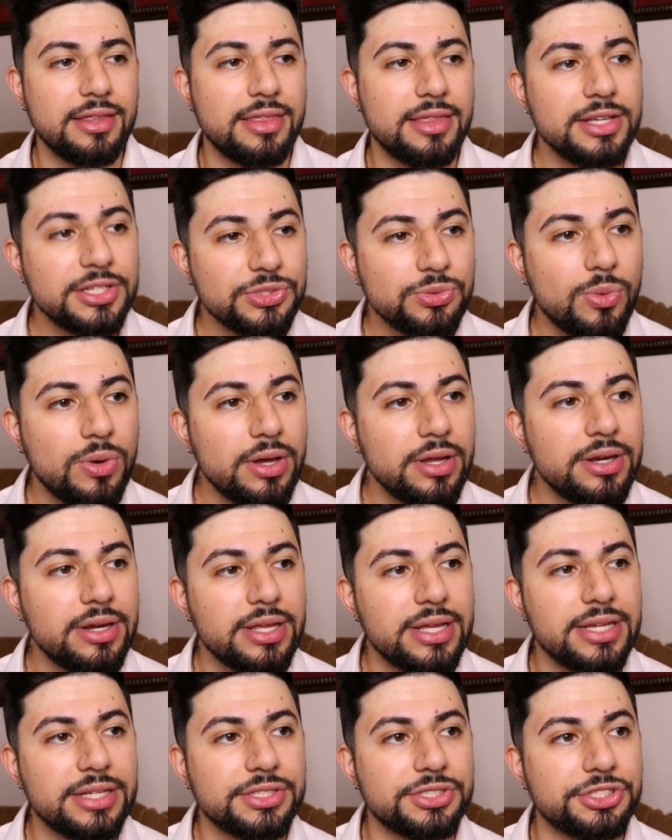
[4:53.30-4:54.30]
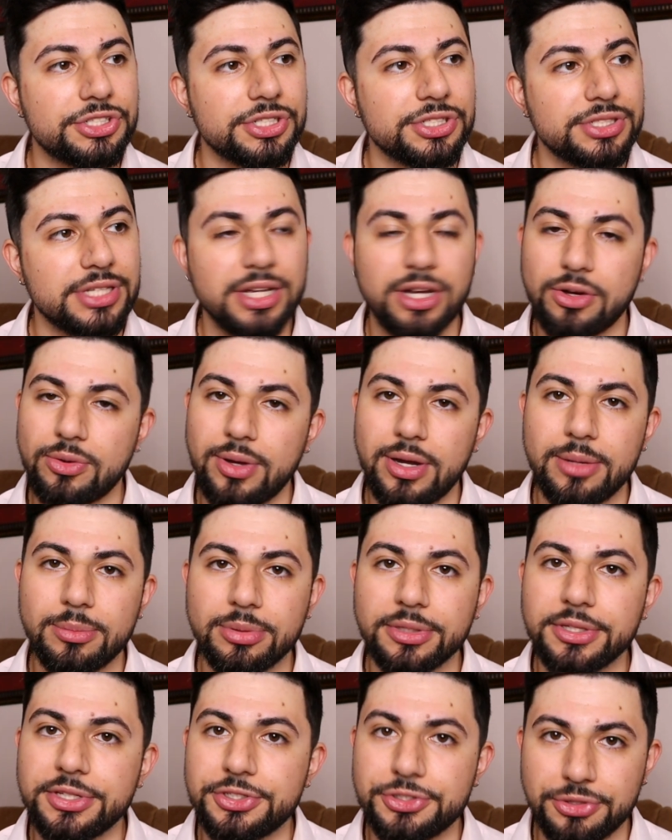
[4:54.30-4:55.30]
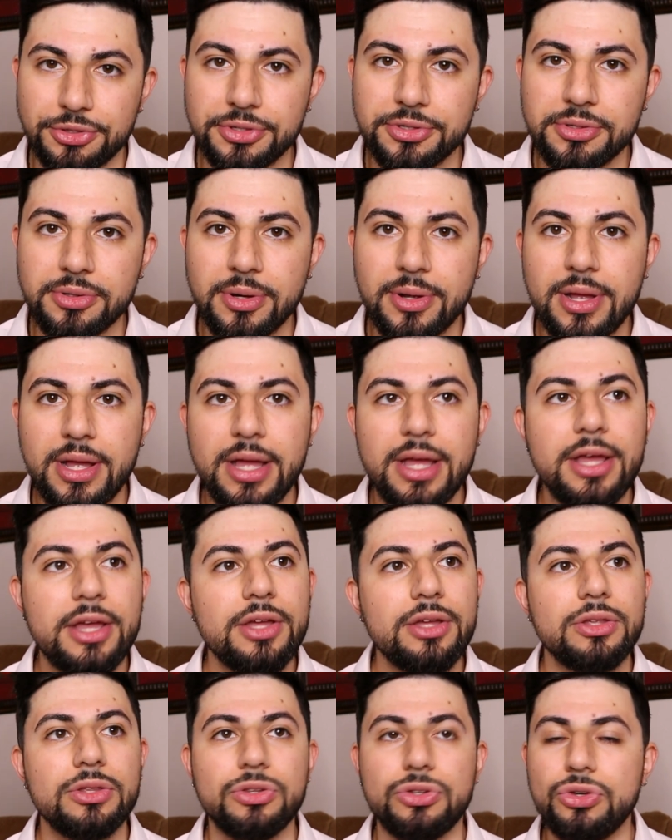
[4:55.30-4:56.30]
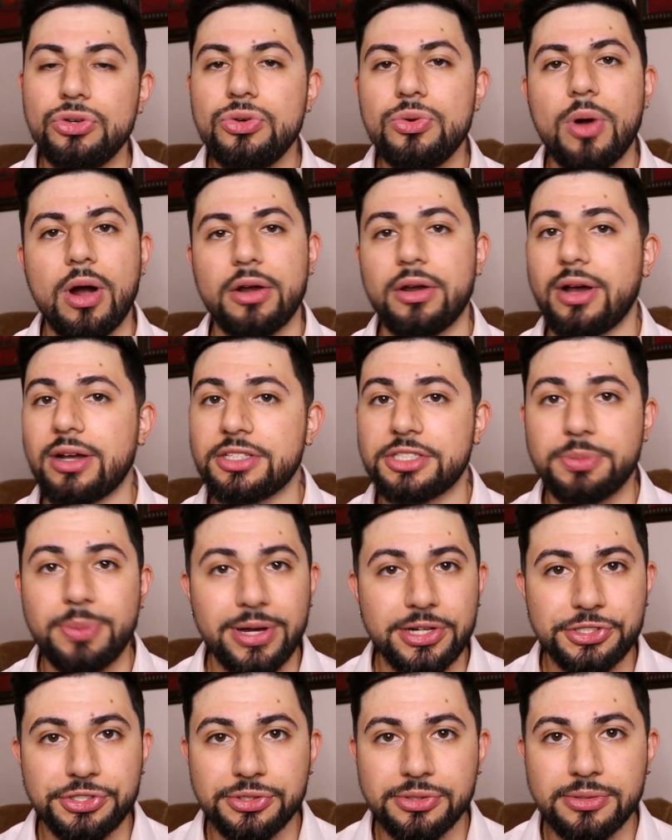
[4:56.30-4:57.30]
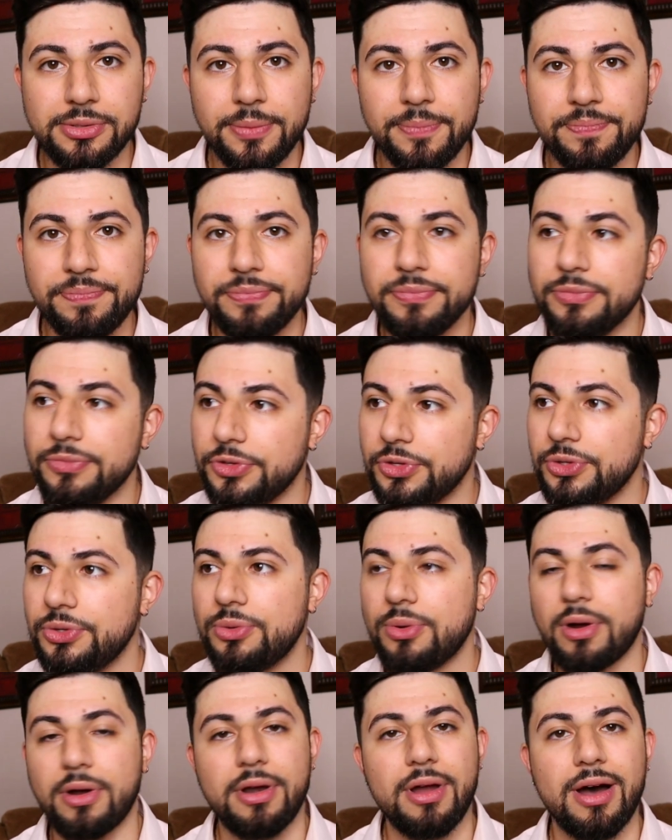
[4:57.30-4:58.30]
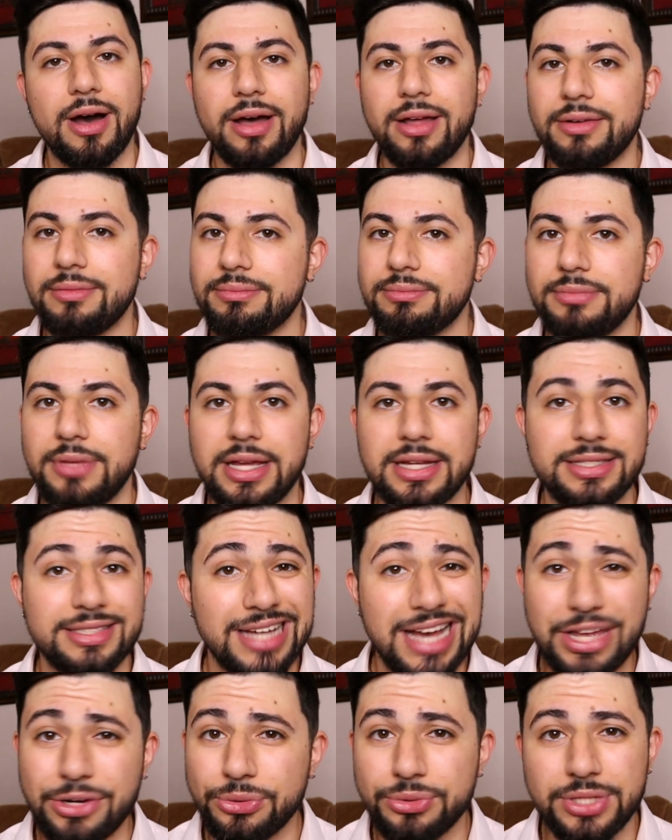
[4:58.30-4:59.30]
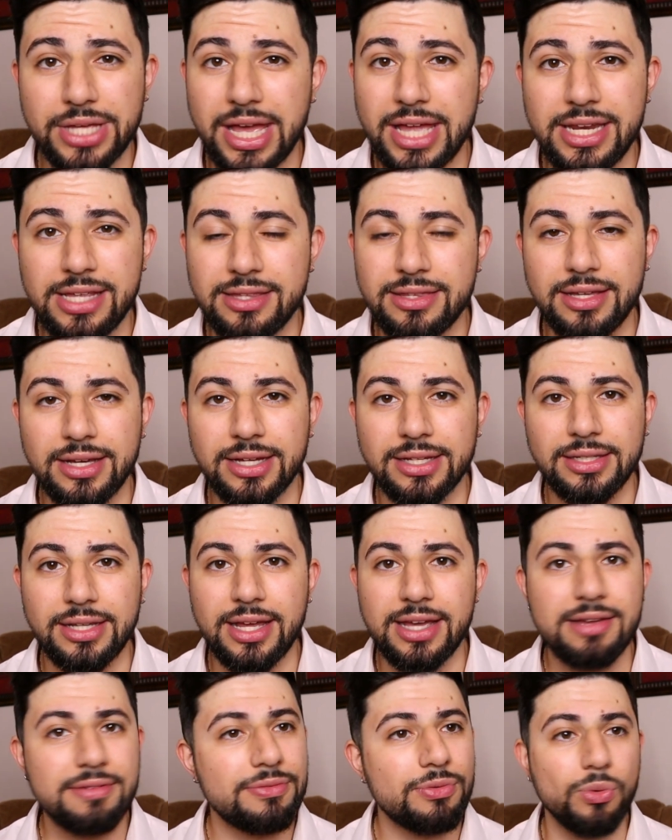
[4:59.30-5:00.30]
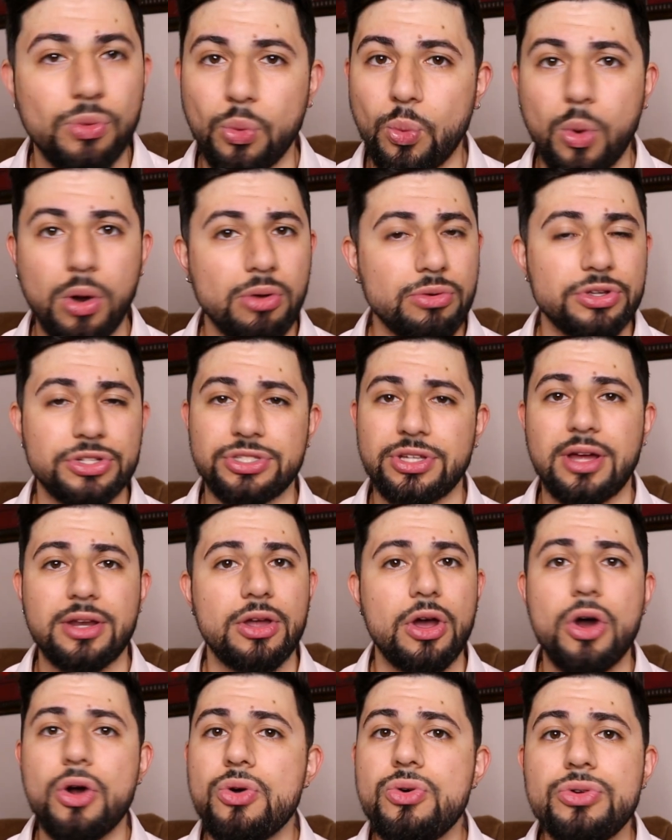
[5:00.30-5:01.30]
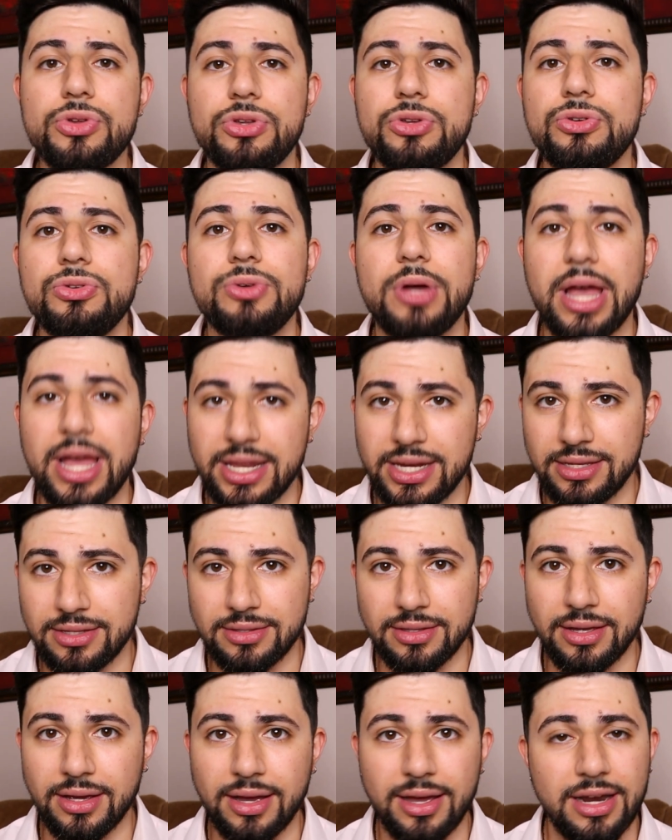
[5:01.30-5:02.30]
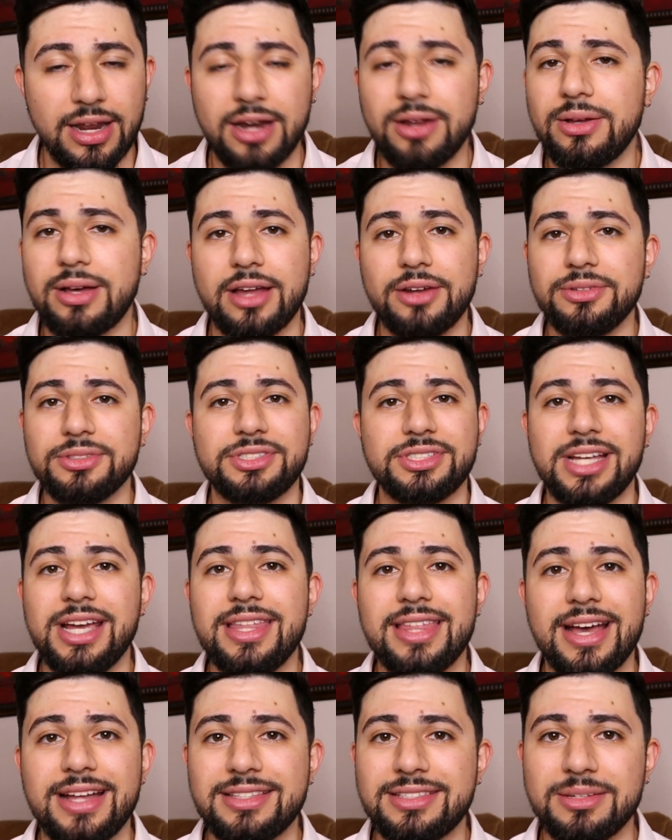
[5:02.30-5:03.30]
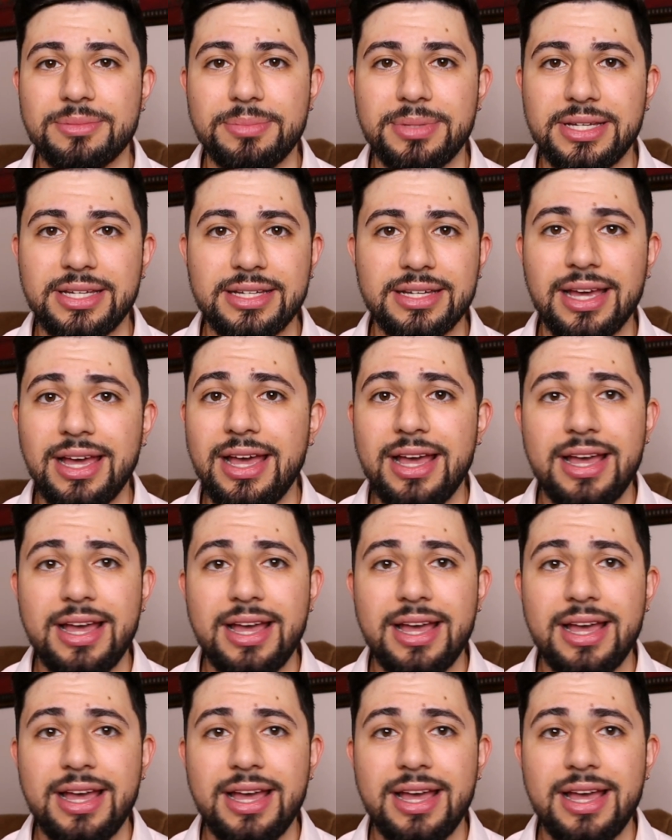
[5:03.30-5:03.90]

this one is just incredibly true. You are not special. You are not entitled to anything in life. The world does not owe you anything. And I don't say that to be